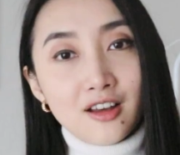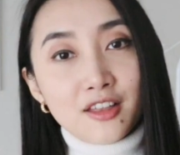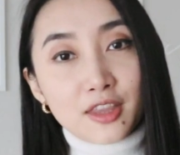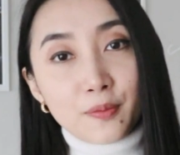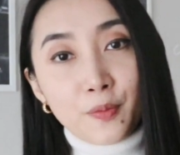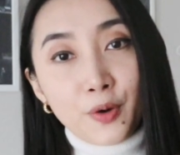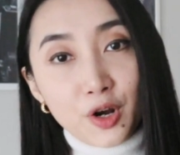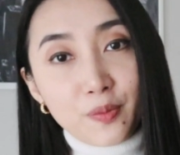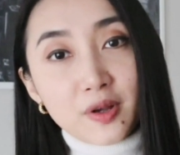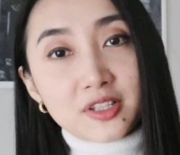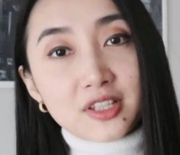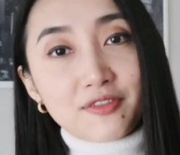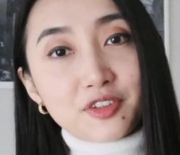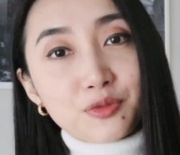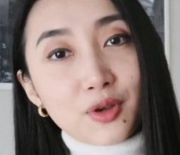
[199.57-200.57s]
The
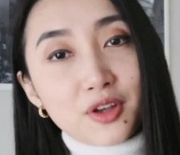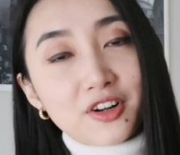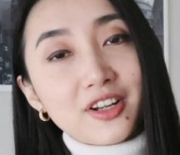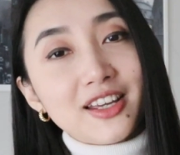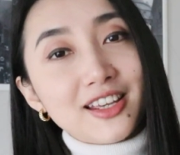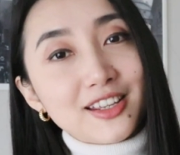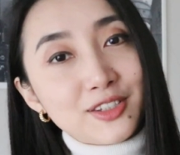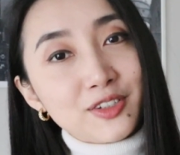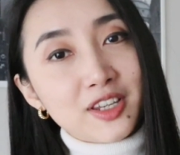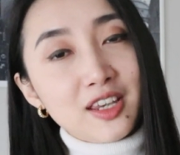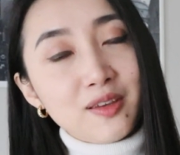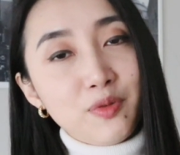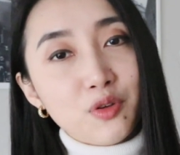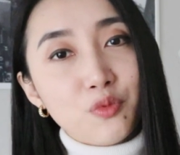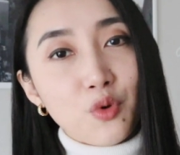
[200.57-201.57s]
purpose of a sweater is to
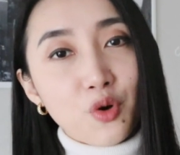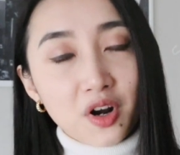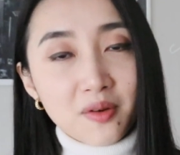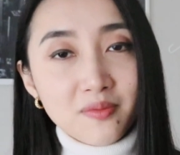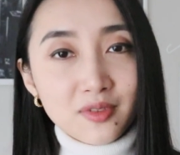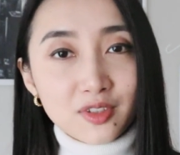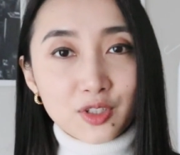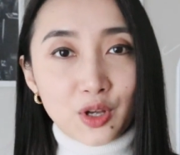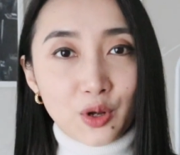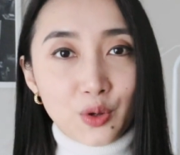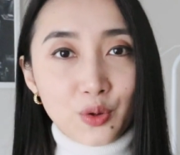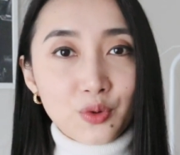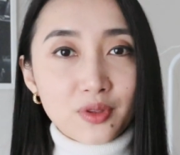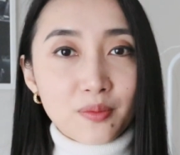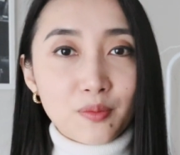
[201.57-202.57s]
keep you warm,
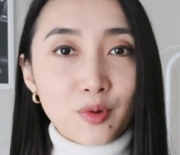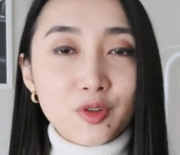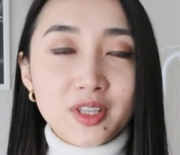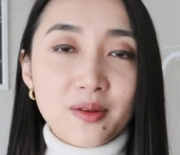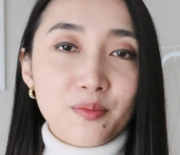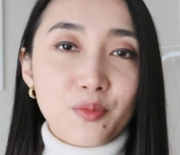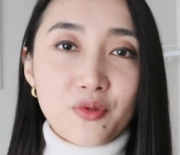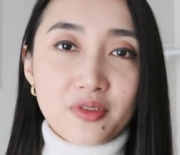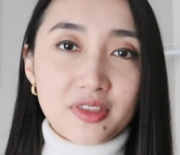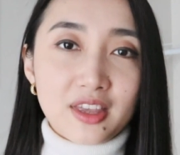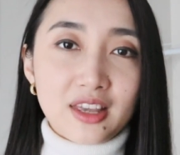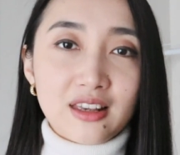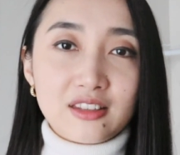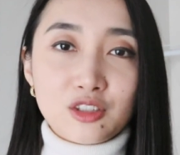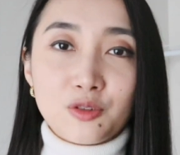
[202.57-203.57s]
so the most important
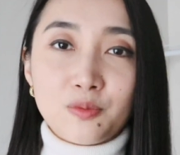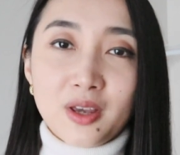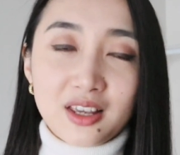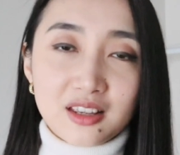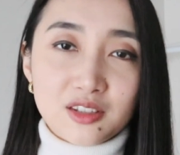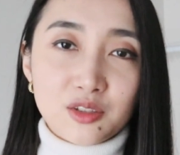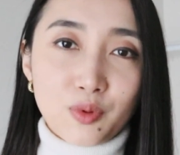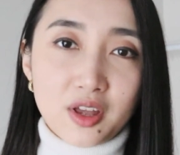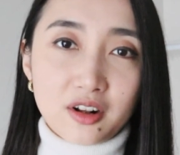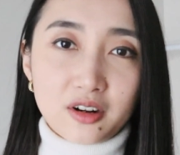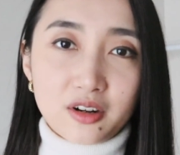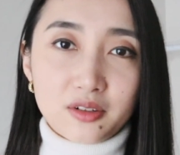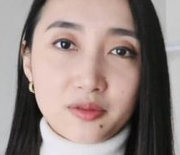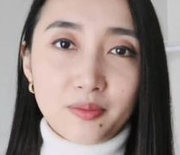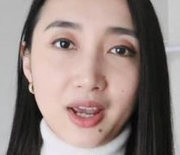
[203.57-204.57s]
thing is to pick a
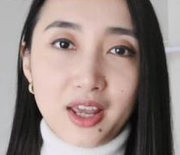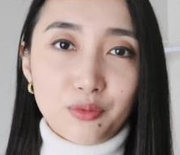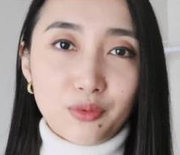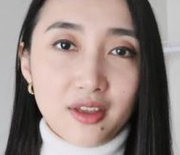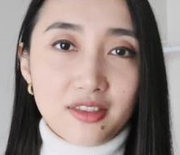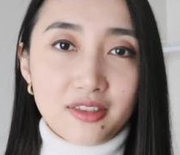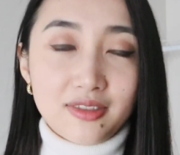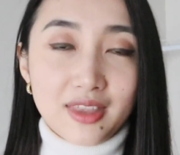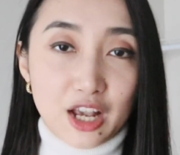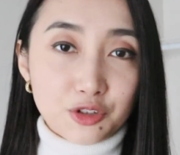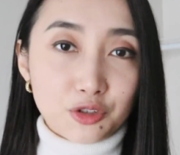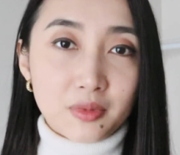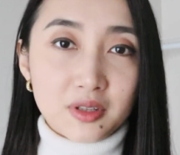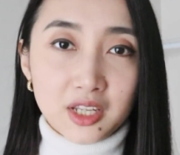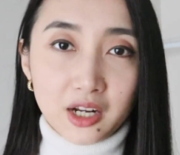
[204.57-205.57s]
sweater made with
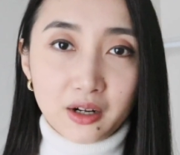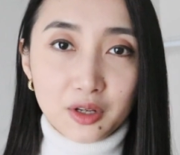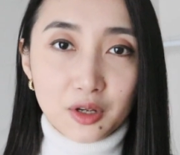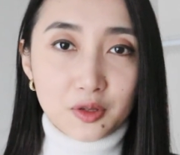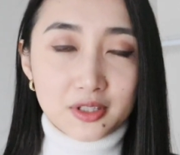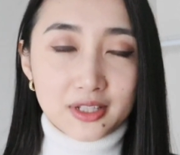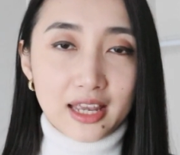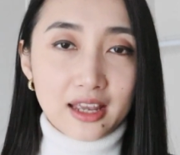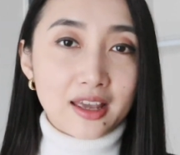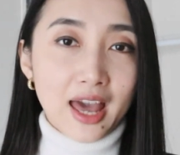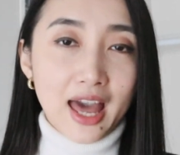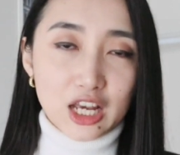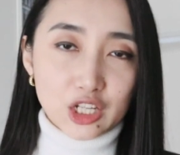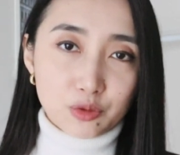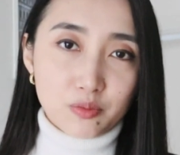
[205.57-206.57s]
natural materials like
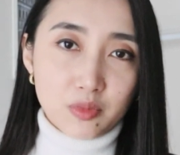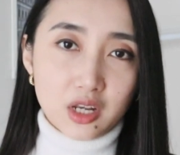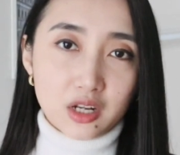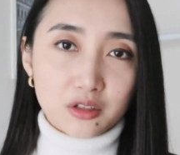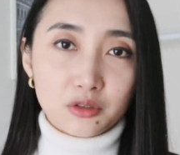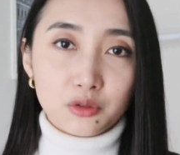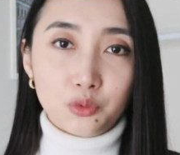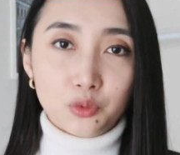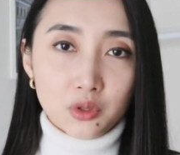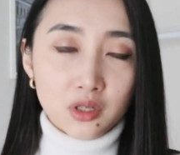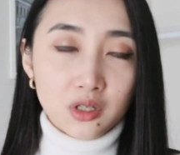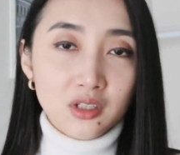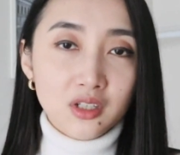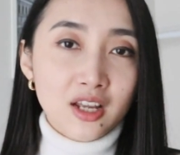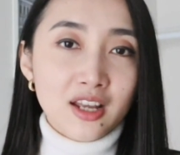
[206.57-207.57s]
cashmere or
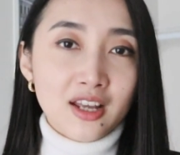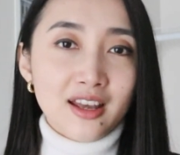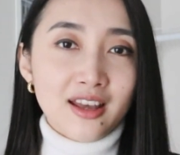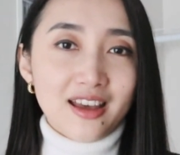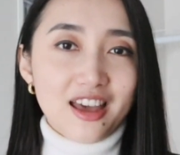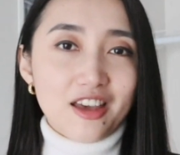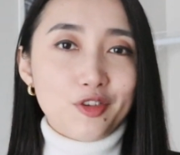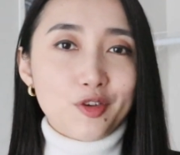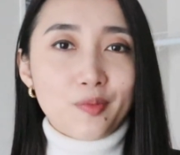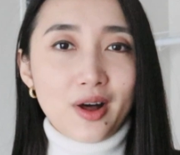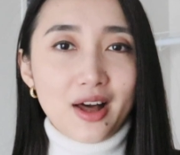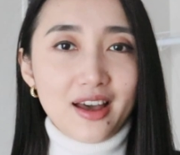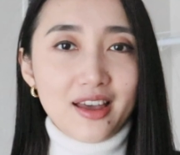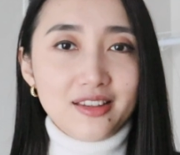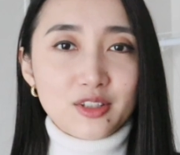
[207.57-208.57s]
wool. If you
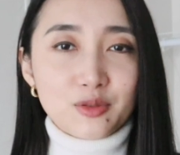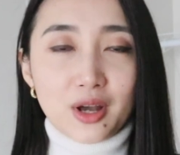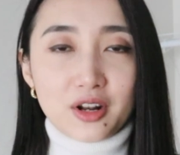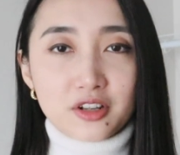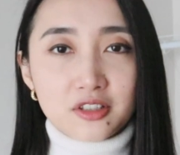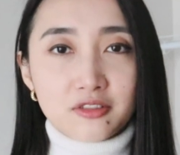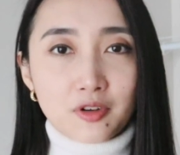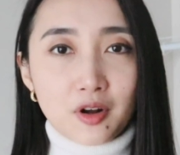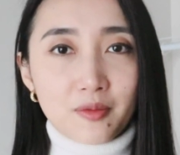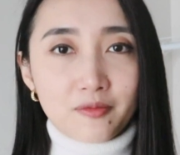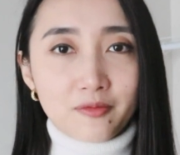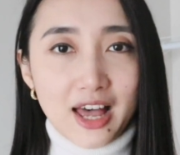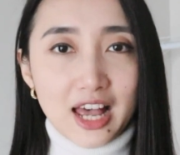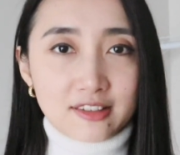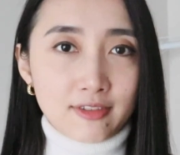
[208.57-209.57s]
buy sweaters
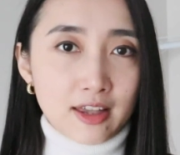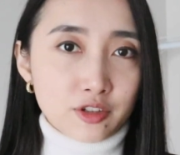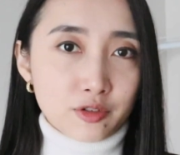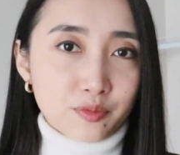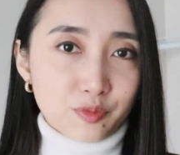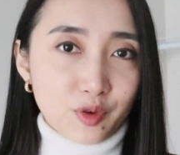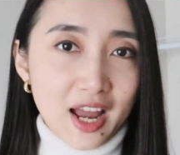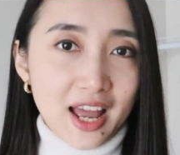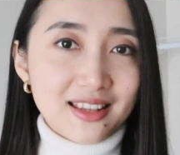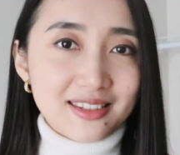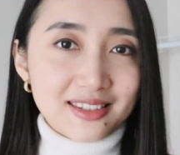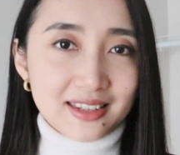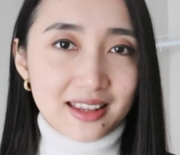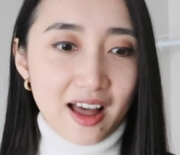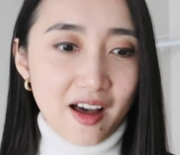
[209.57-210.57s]
from fast fashion
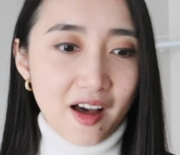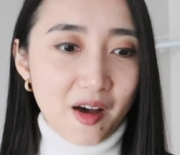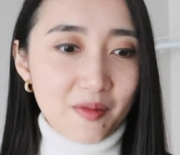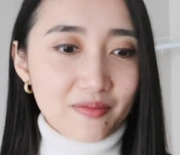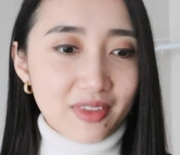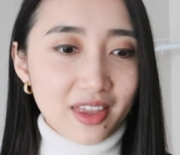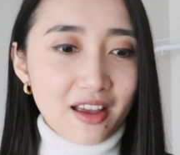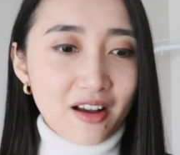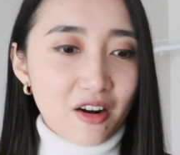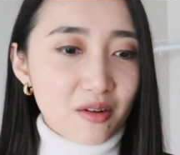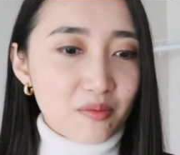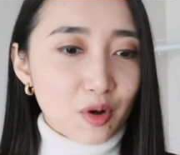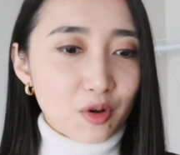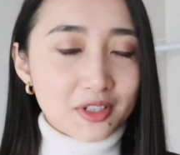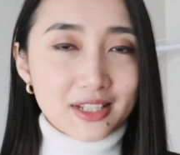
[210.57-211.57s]
brands, they
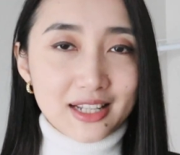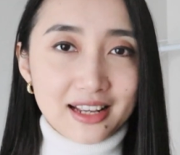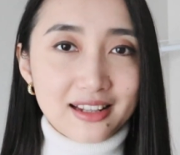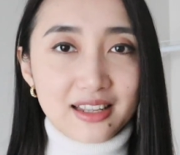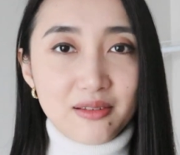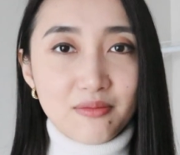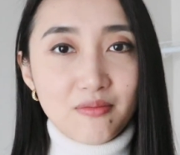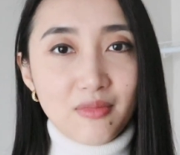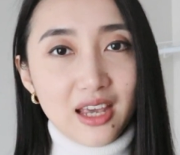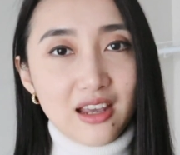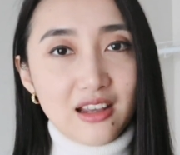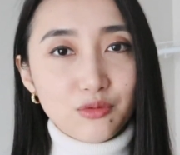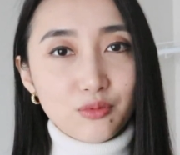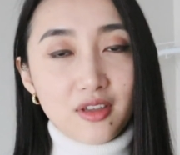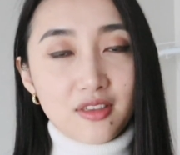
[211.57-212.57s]
are most likely
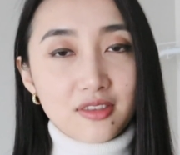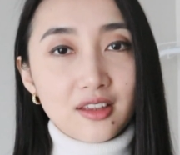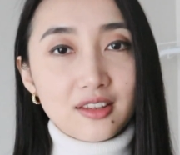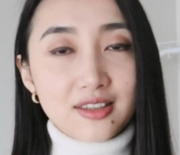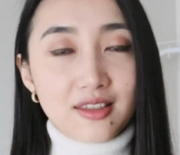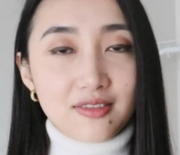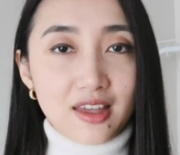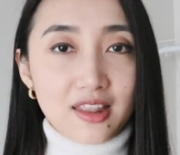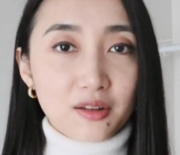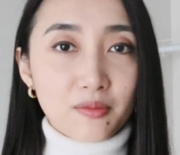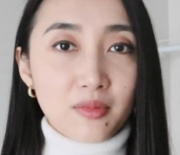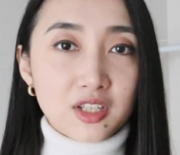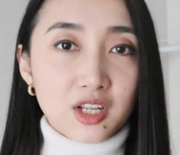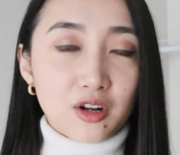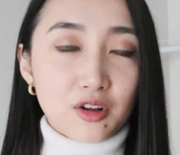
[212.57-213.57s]
made with synthetic
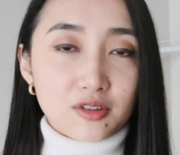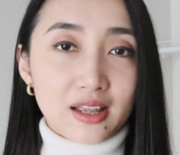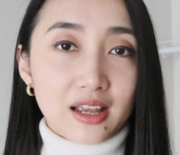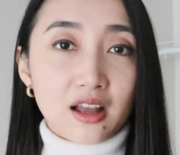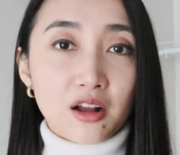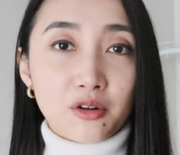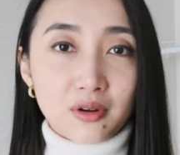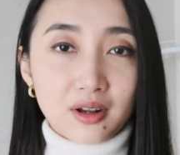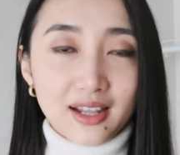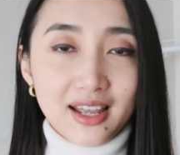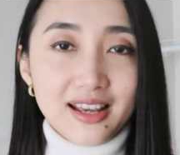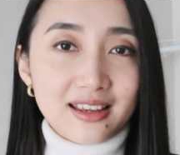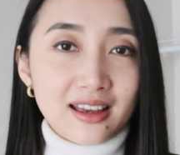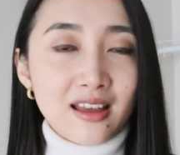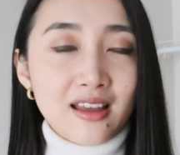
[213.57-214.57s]
materials like
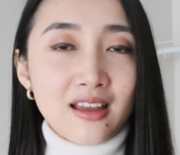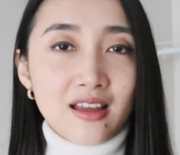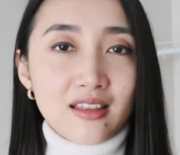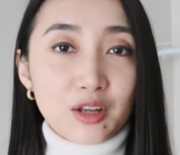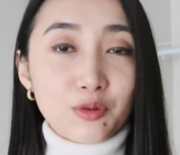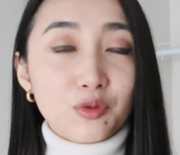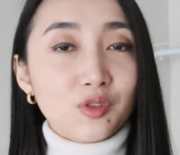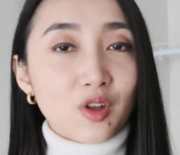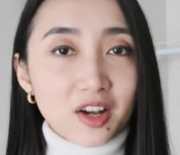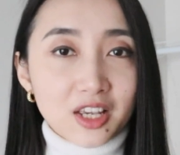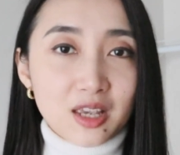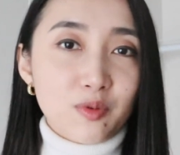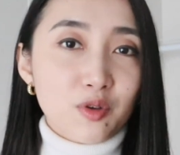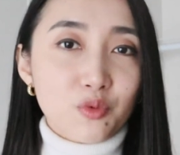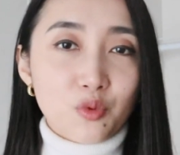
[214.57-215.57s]
acrylic. They will
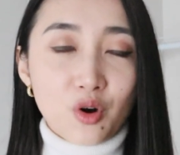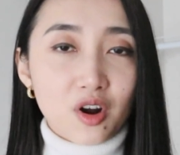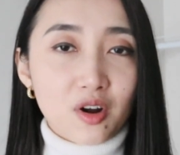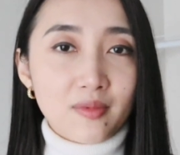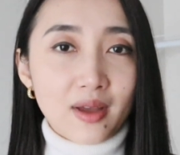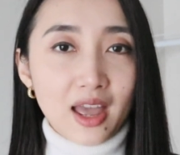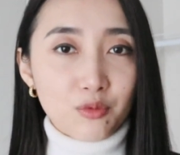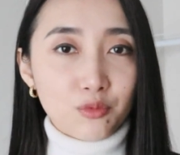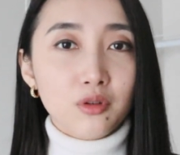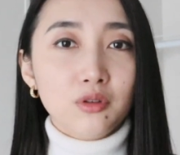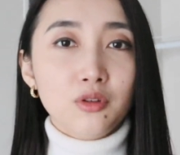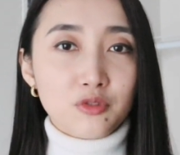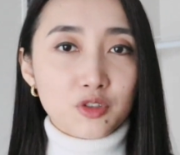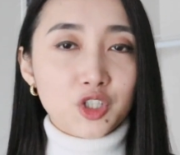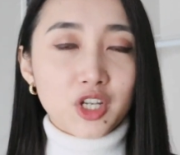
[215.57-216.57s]
not keep you warm and
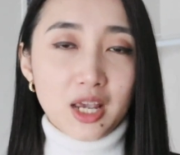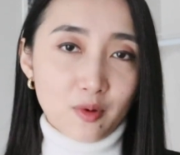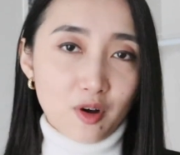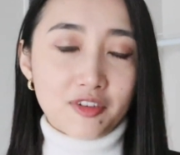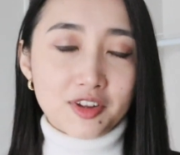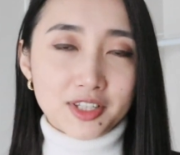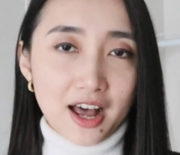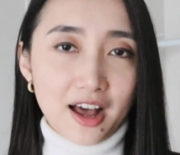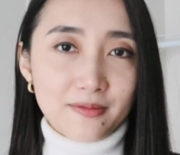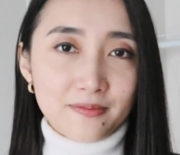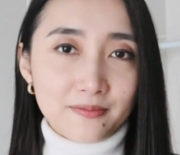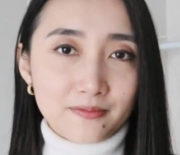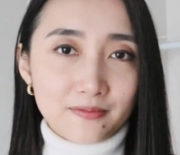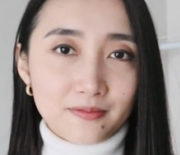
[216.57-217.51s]
will lose shape over time.